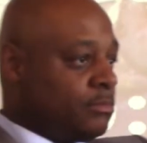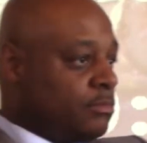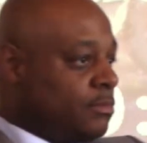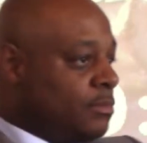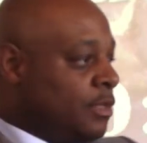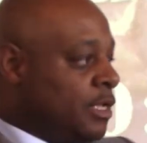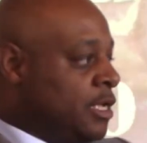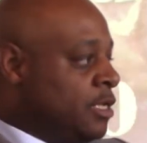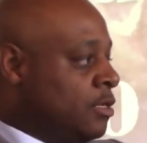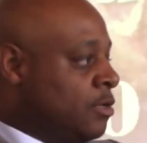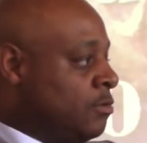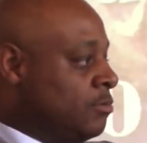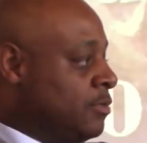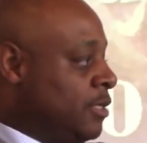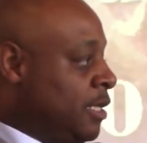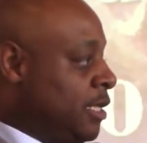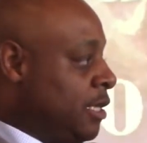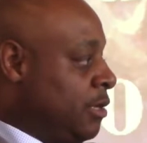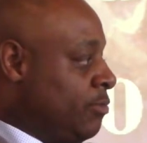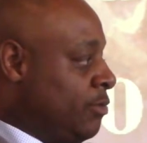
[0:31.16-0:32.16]
And
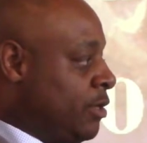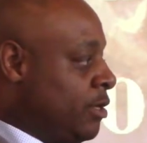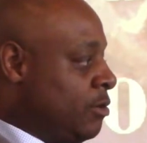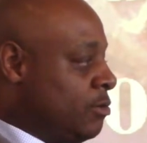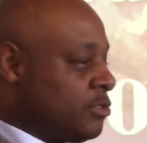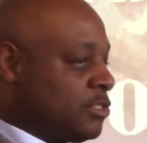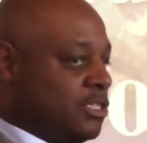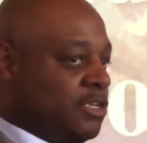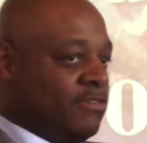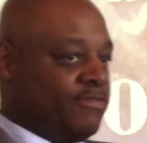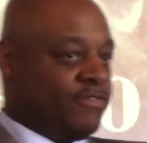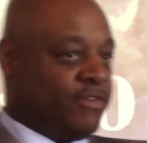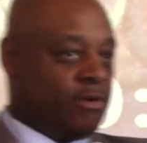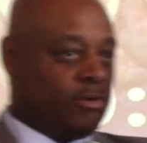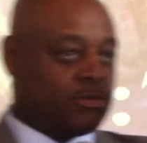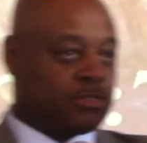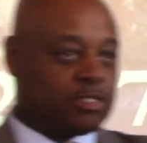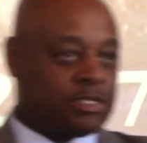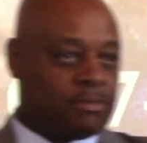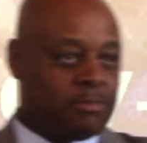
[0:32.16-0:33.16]
don't any window seat
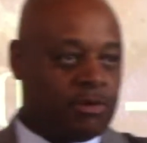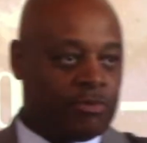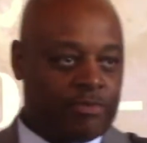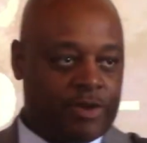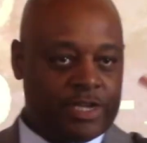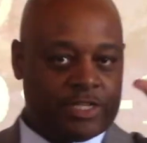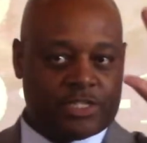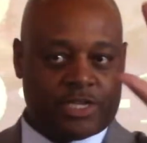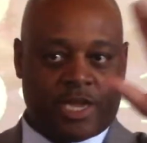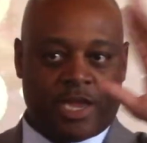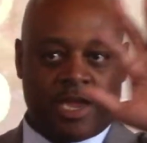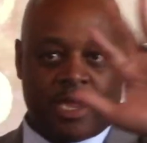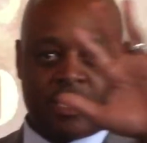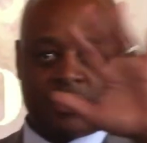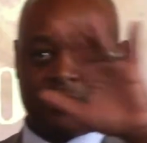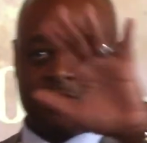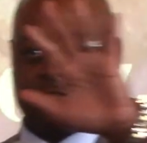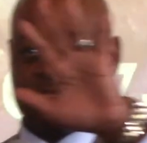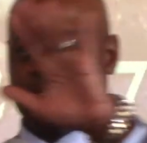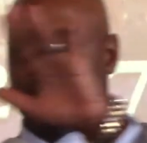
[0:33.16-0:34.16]
folks, come on, raise your
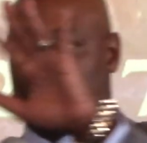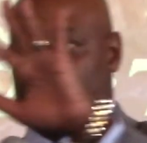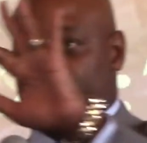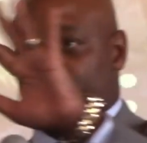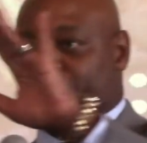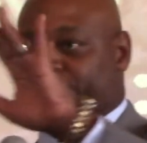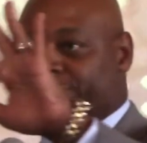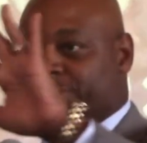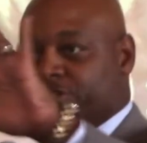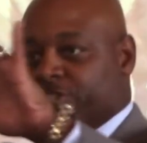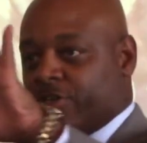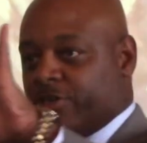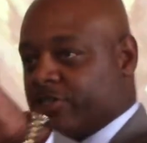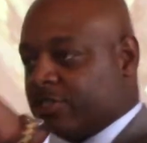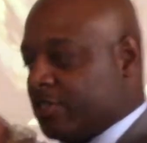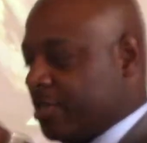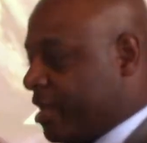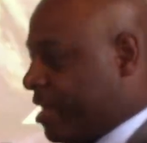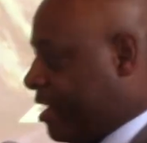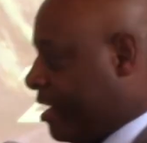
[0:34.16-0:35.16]
hands. You in church?
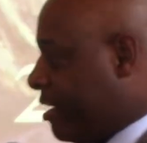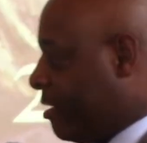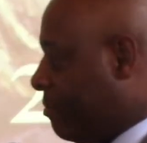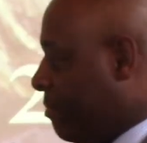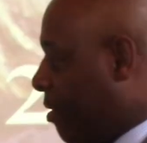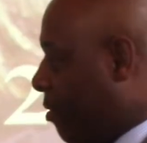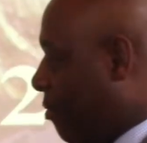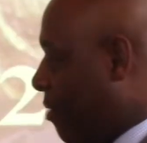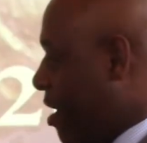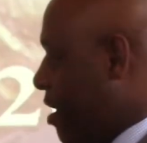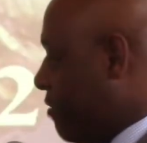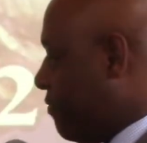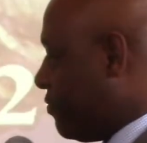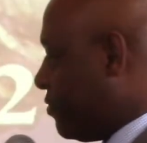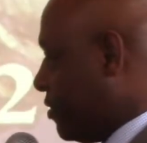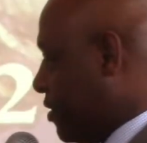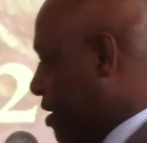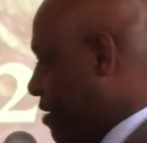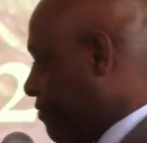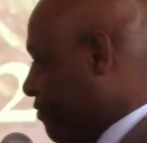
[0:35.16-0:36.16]
Yeah, my wife
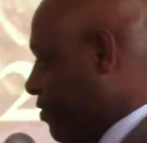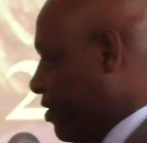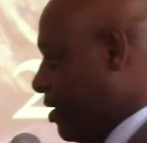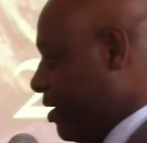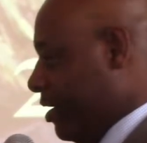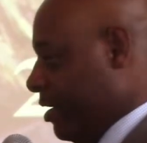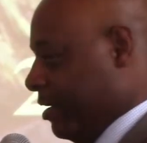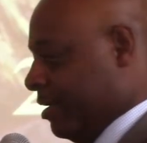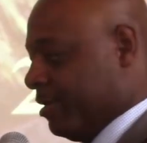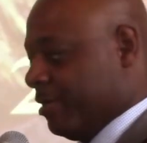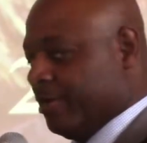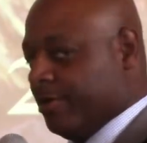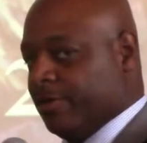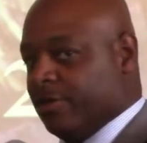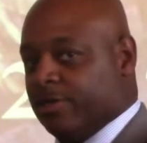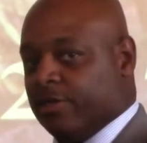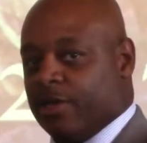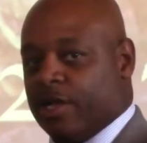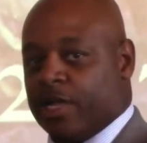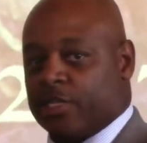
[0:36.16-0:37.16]
is definitely.
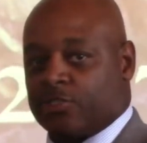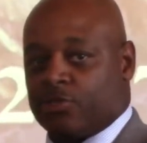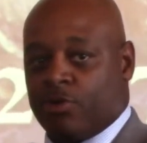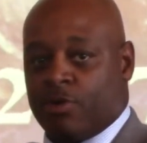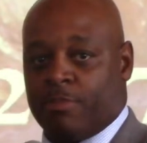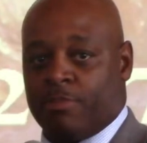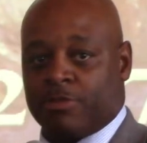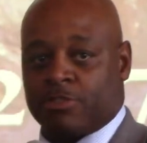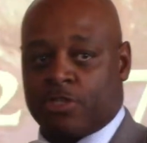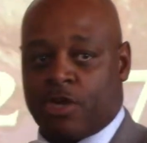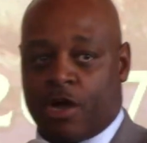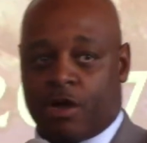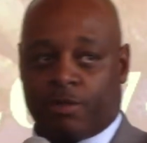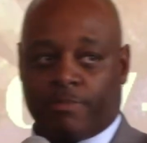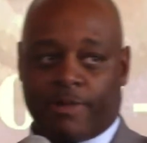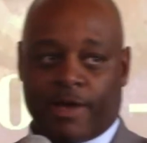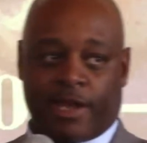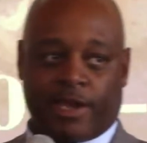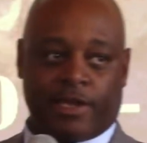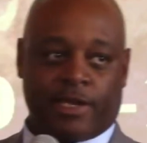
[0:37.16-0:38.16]
I told her I'm going to talk
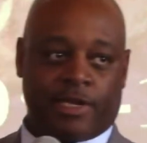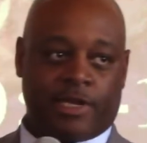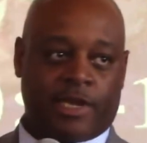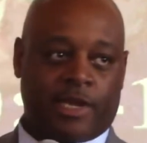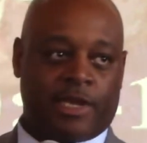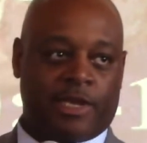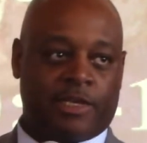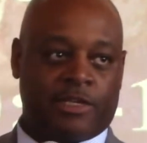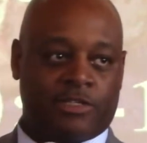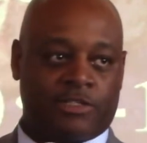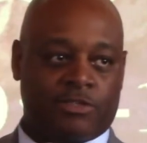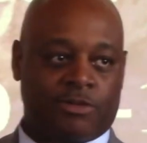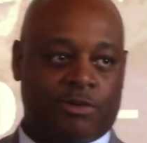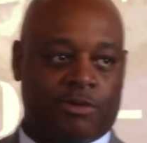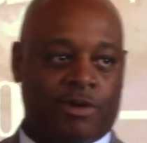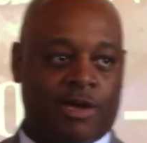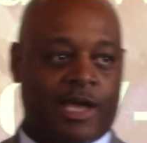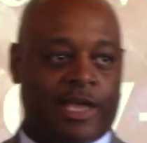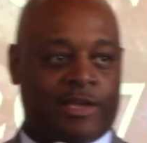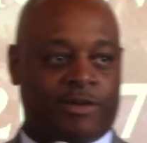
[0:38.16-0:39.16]
about it today,
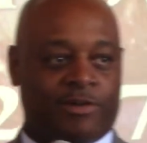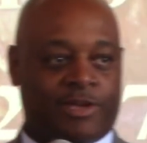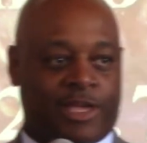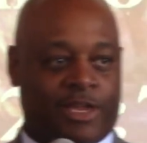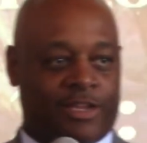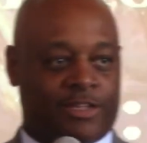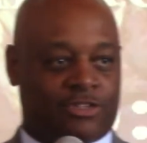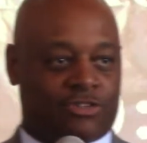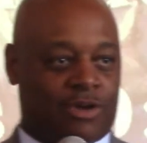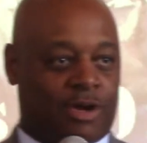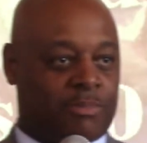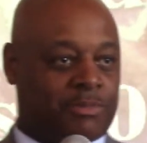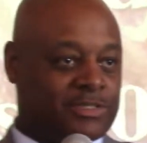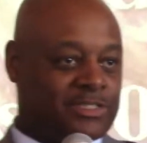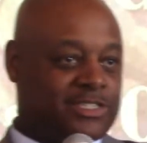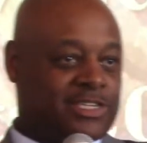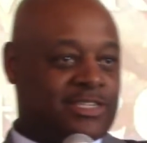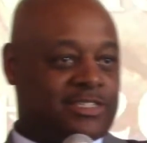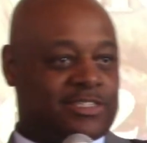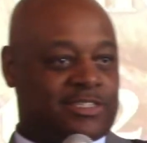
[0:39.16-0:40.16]
so I ain't going to get in trouble.
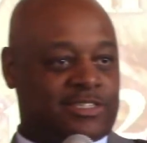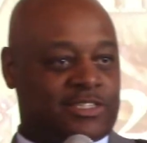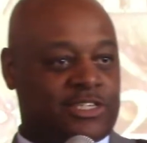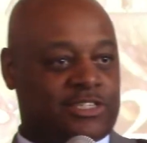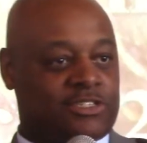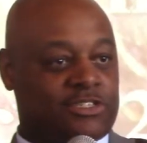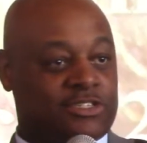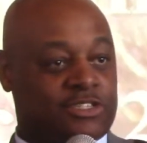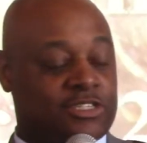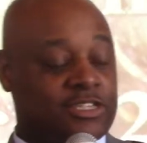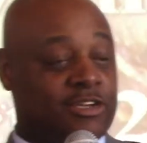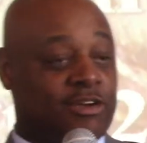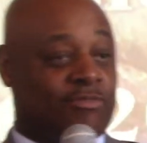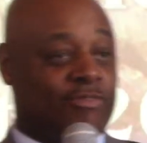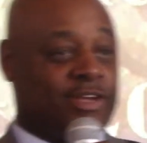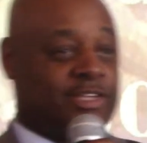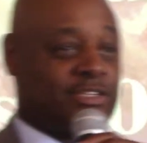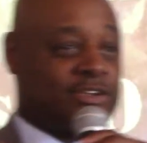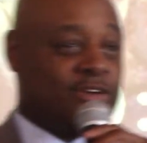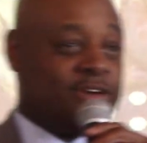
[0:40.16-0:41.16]
Sister's still
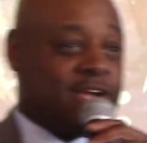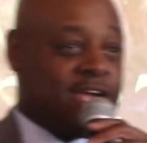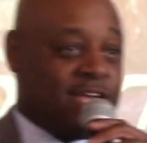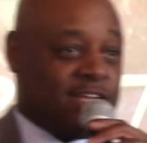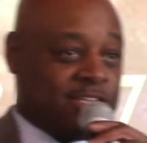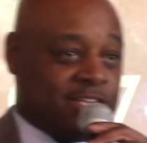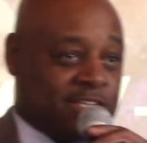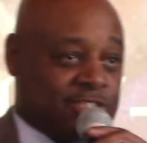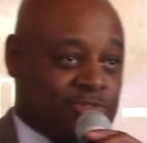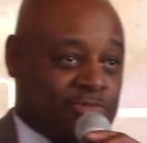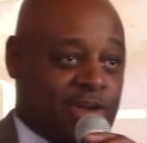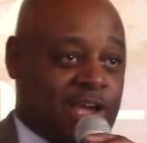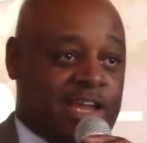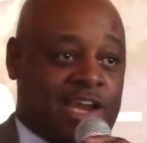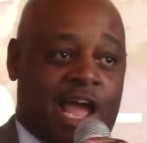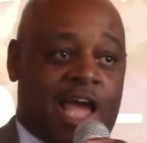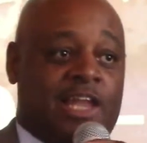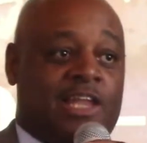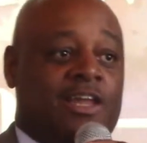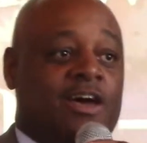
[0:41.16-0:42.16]
raising her hand. That's
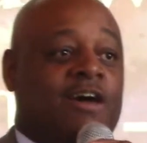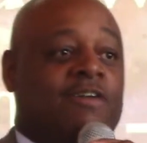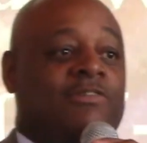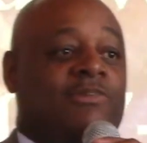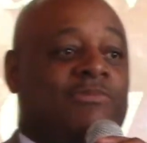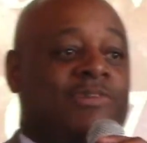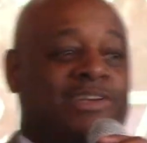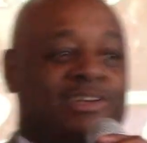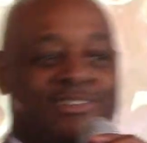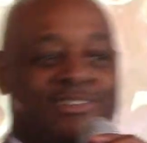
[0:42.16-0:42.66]
right. I love the window